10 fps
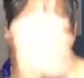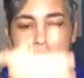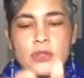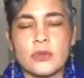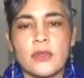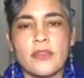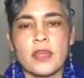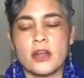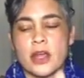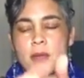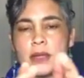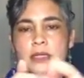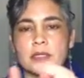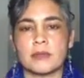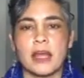into the thenar
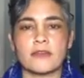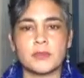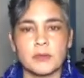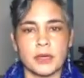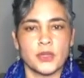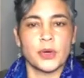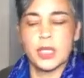eminence. I'm going to have to put my